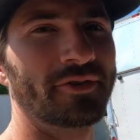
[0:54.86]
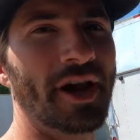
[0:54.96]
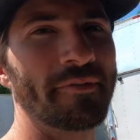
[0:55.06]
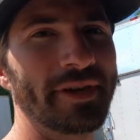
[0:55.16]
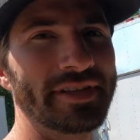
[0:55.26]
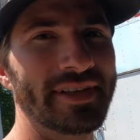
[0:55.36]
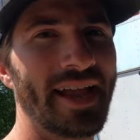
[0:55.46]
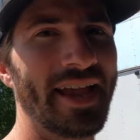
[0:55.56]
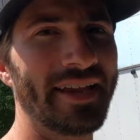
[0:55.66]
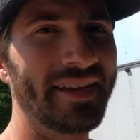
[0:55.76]
grabbed me and said,
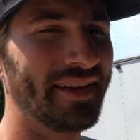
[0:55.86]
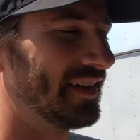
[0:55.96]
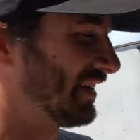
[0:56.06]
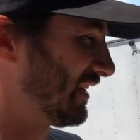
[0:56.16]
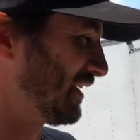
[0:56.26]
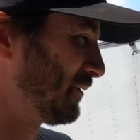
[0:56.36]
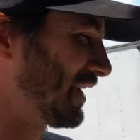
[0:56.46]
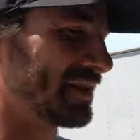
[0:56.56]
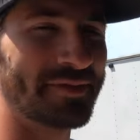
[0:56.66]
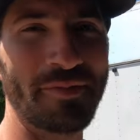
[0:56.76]
hey, we
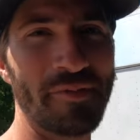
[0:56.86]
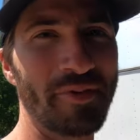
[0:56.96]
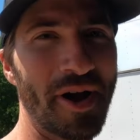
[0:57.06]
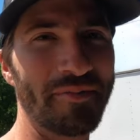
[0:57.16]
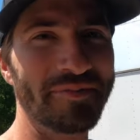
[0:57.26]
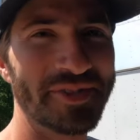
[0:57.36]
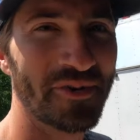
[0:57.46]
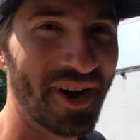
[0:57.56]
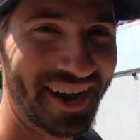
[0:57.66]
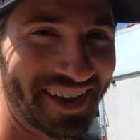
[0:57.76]
got a small problem,
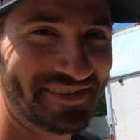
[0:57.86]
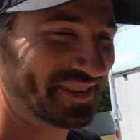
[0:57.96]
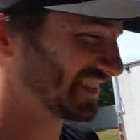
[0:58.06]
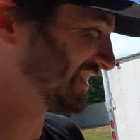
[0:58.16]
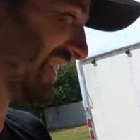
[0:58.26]
so I gotta fix